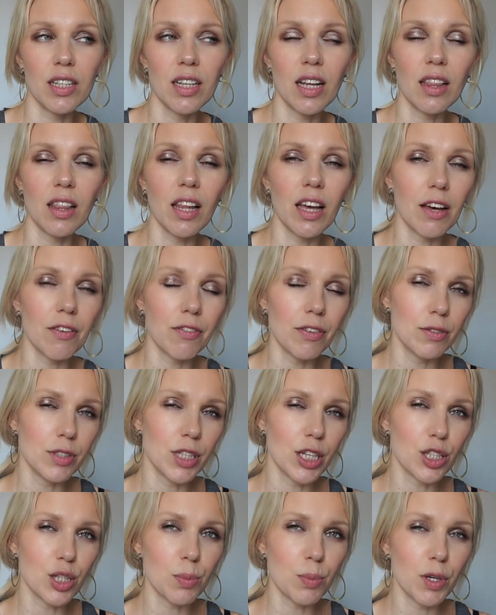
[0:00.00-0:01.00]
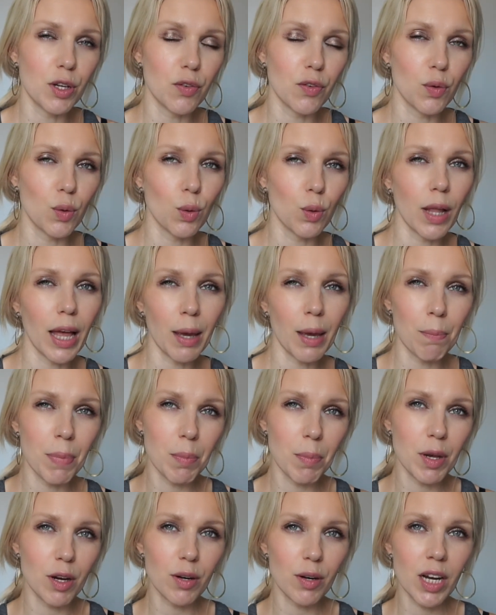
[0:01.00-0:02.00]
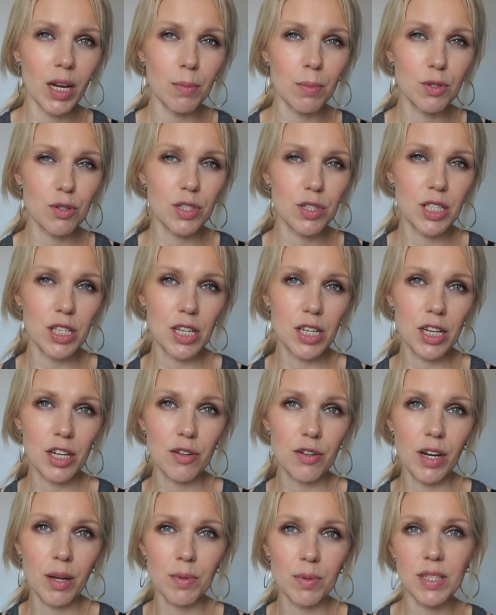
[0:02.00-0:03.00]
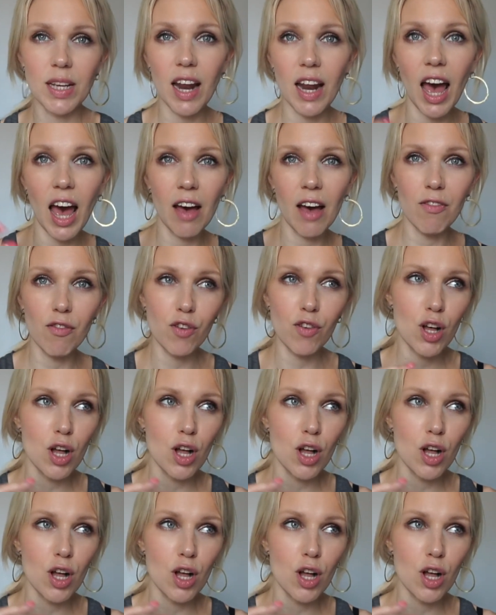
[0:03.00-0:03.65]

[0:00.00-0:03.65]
not like a foundation, but if you like B B creams or C C creams that have